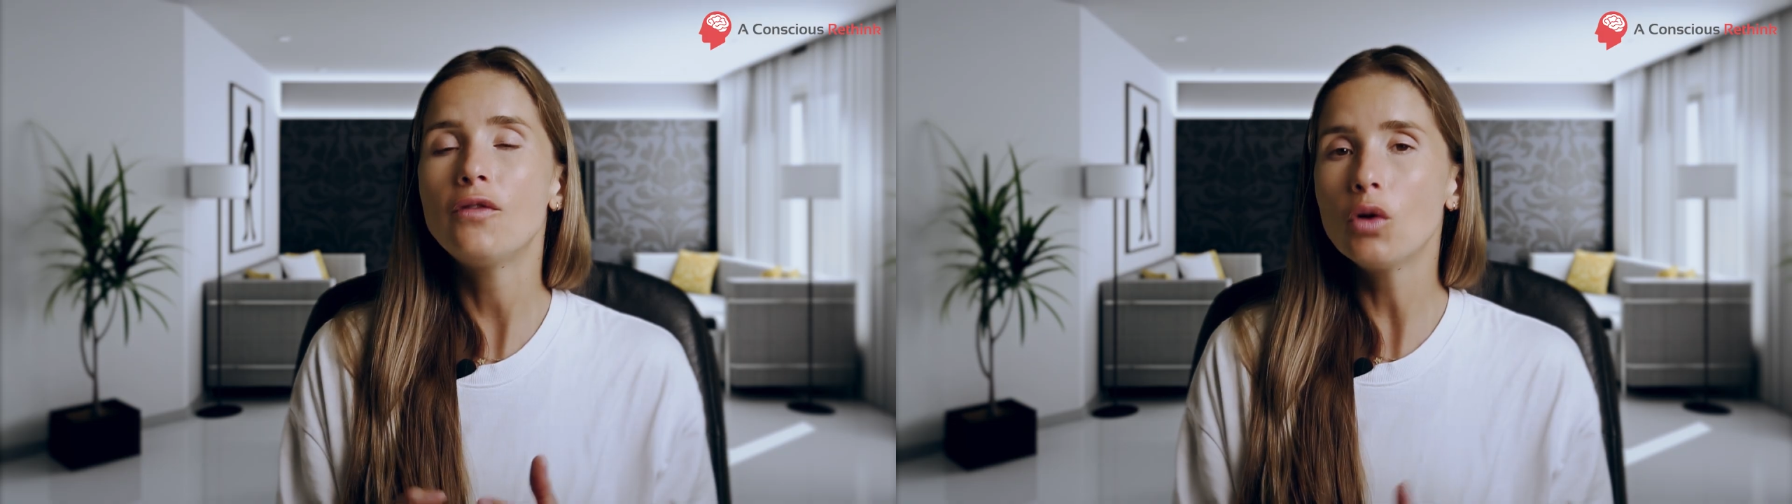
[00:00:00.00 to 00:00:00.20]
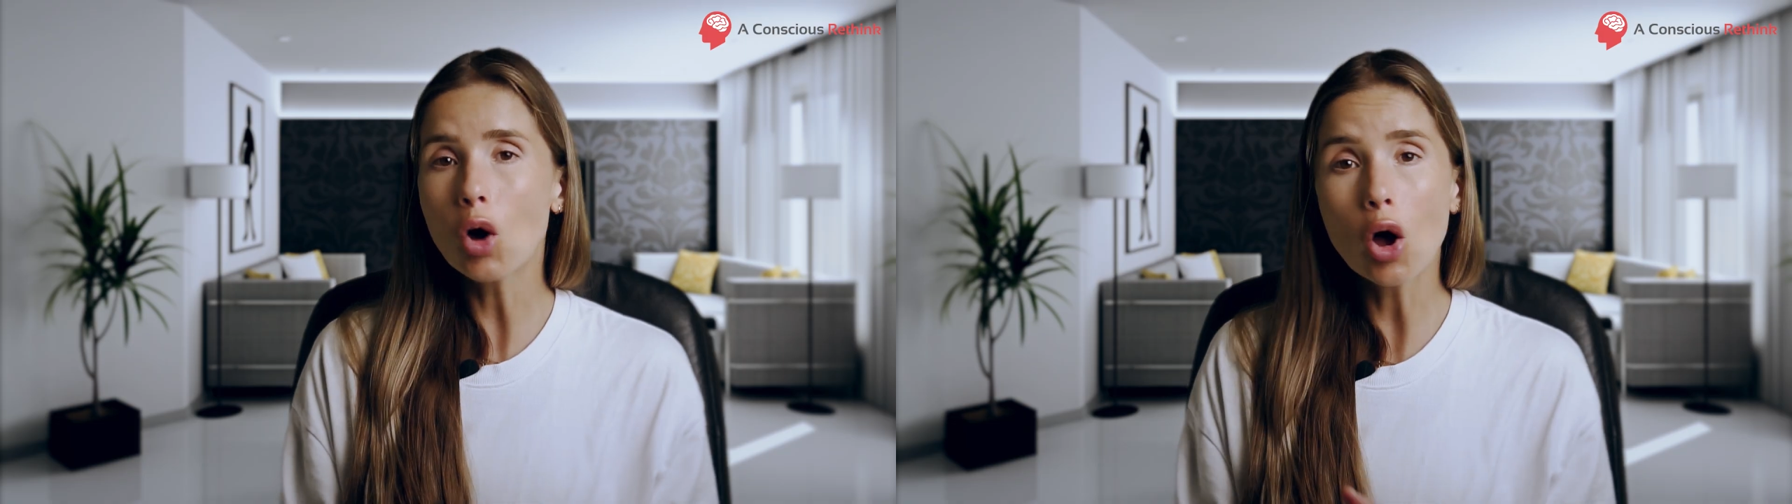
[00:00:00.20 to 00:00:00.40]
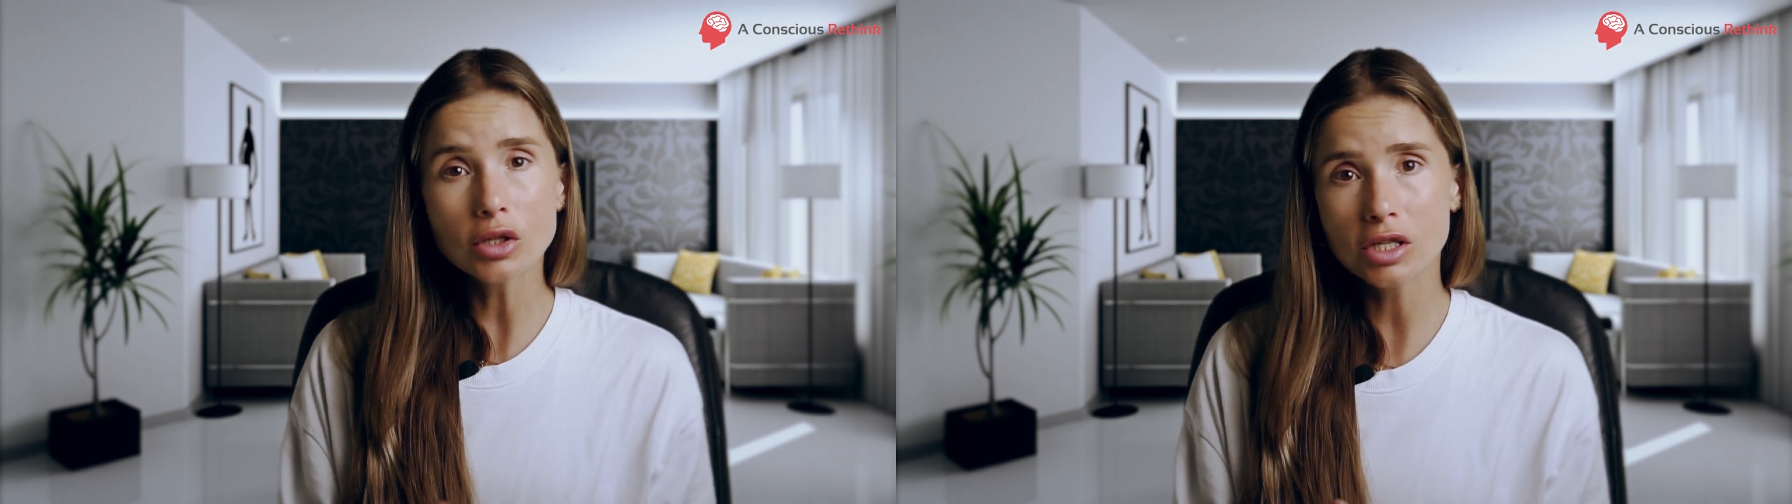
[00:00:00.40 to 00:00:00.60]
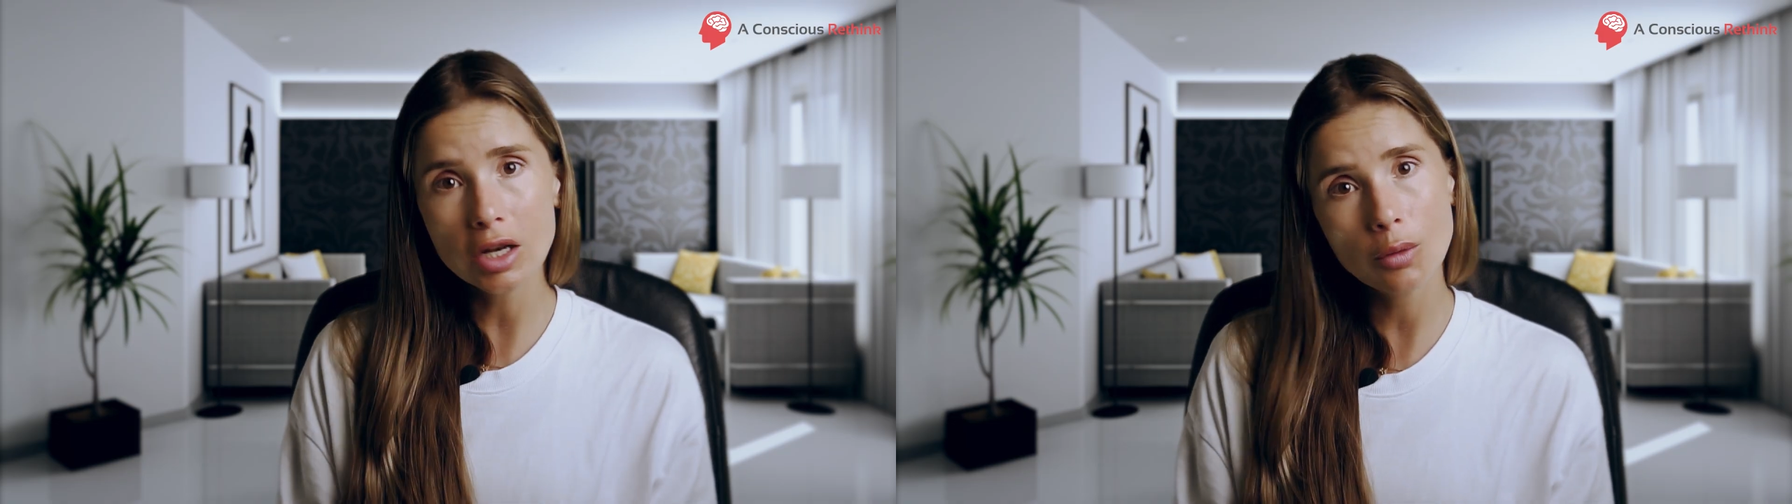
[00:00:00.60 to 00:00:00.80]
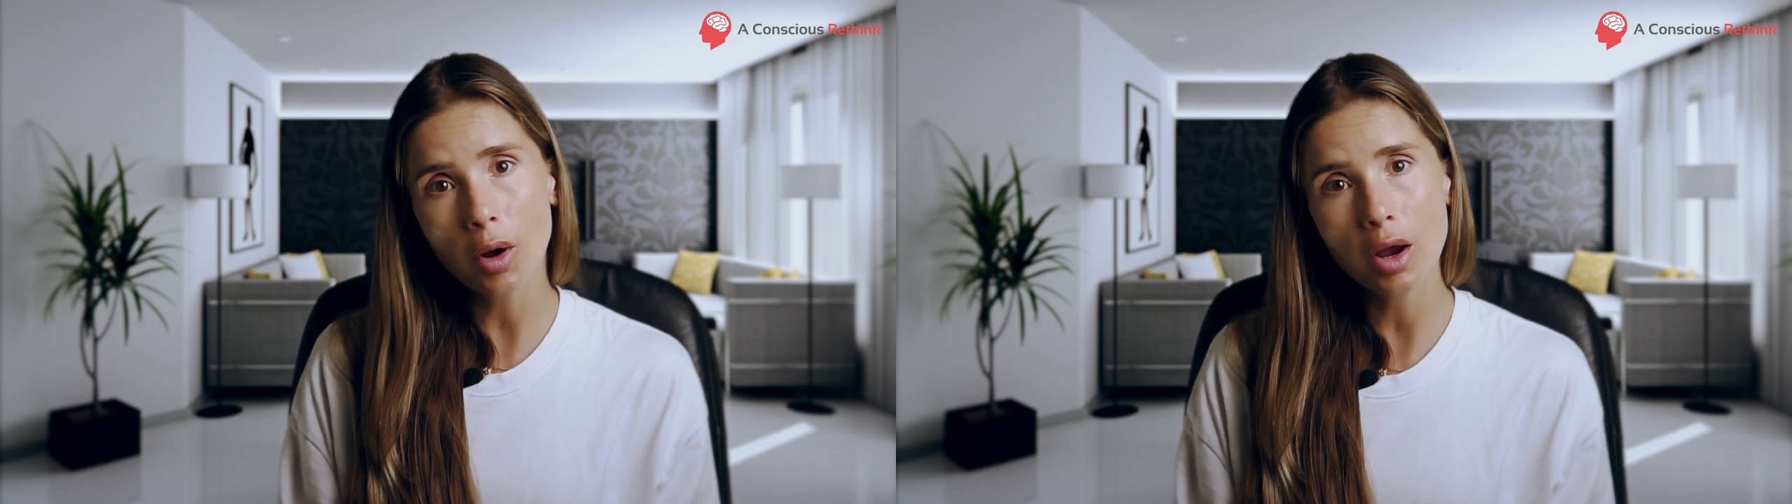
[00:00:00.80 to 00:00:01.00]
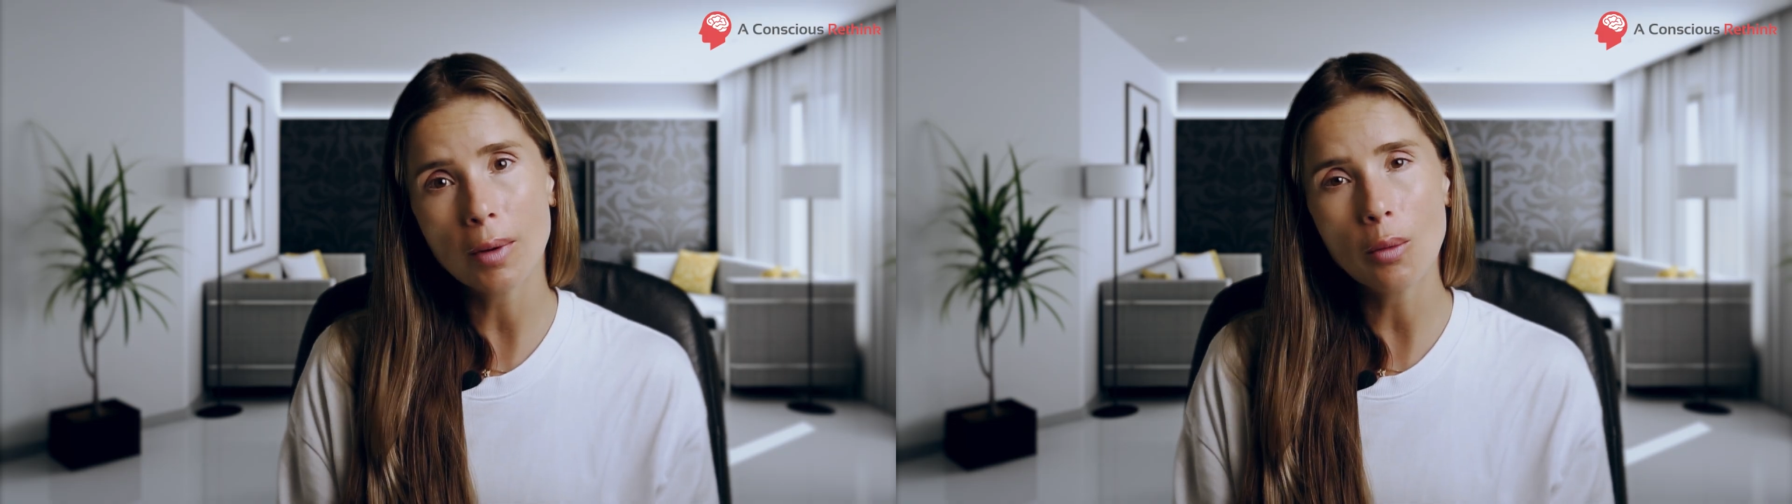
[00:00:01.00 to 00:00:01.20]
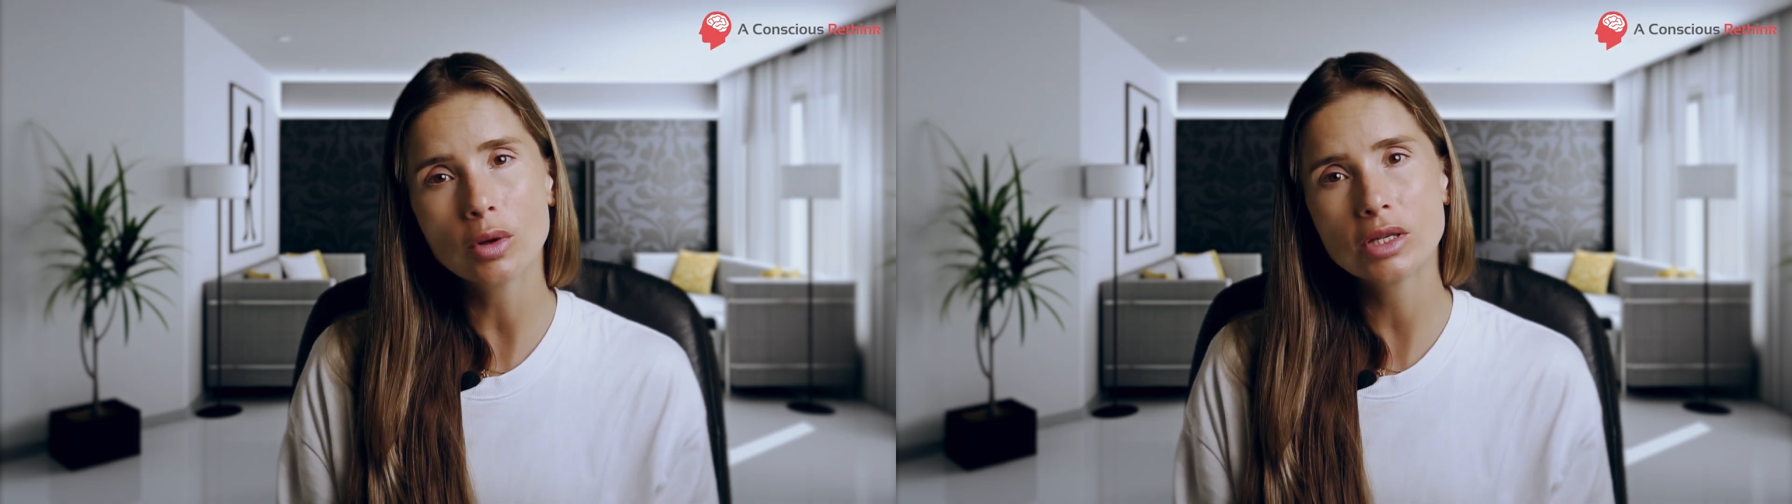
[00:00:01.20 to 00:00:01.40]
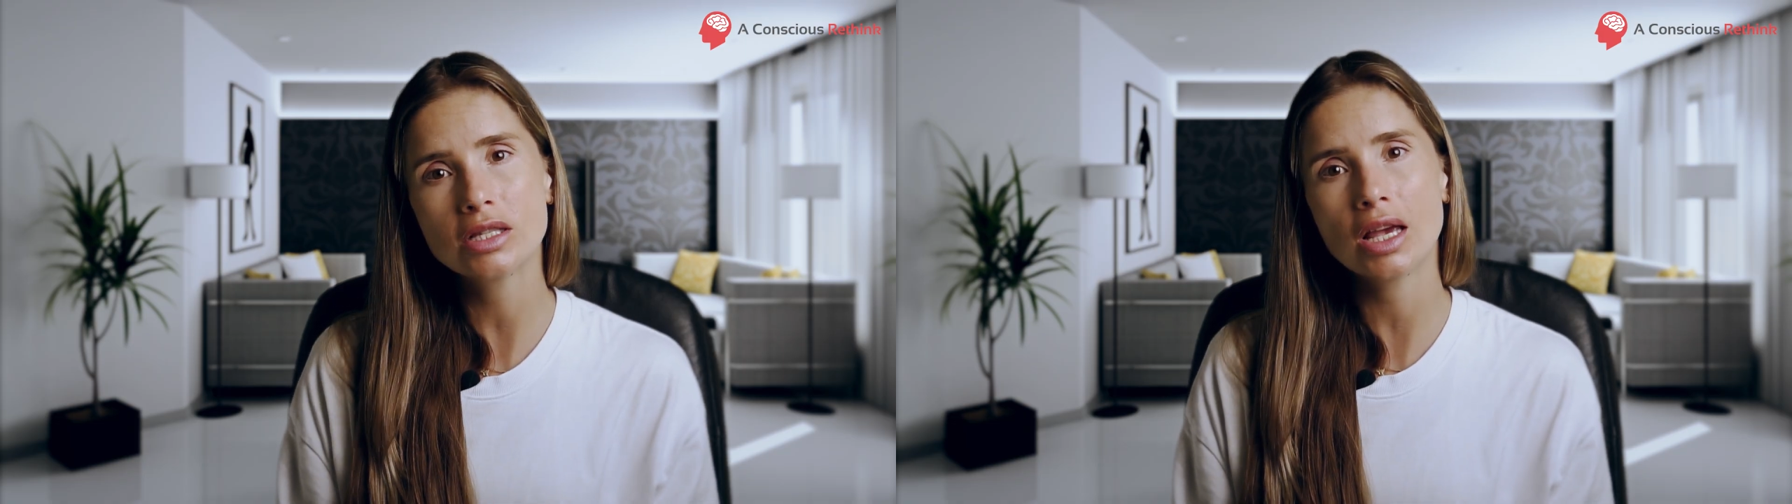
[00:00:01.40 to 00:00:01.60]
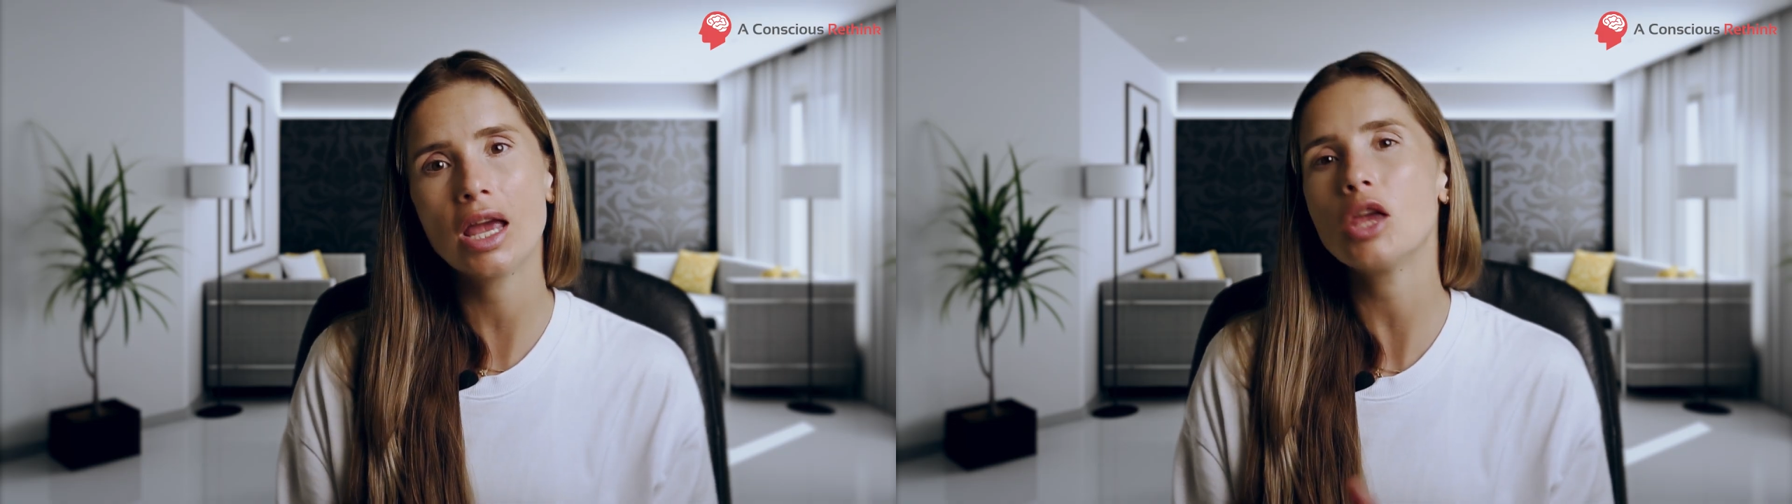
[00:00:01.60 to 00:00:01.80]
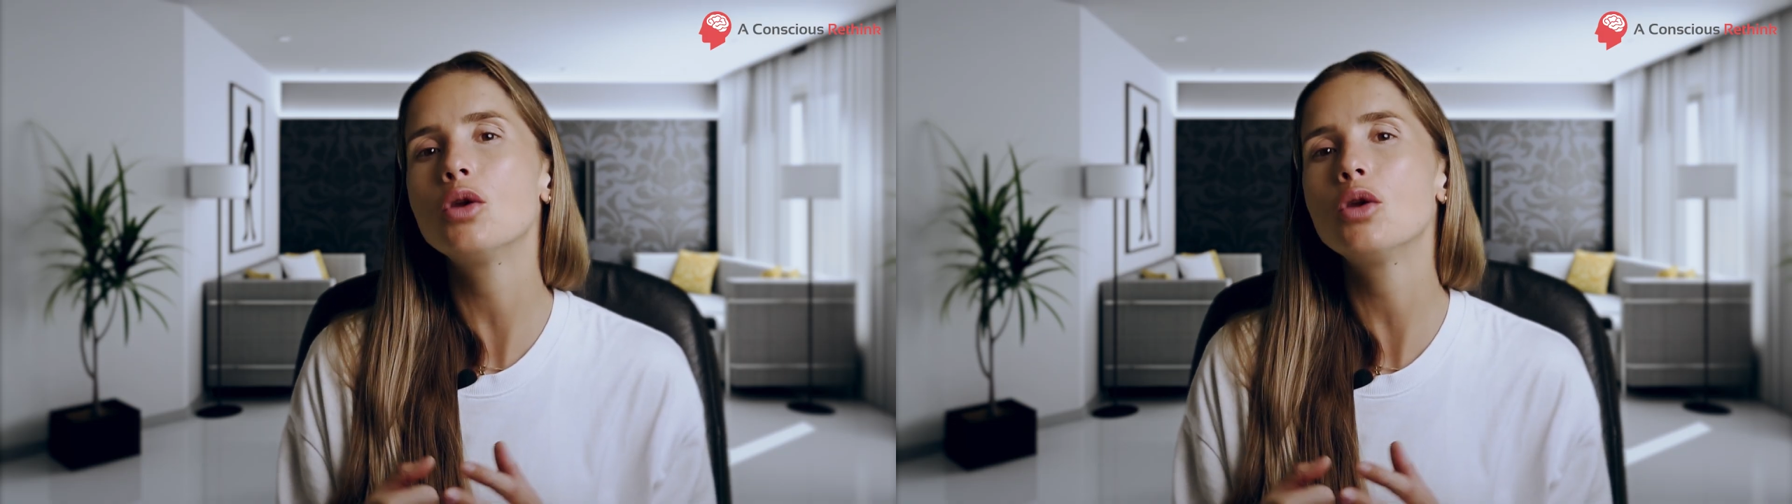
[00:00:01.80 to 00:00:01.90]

If you're constantly worrying about what to say,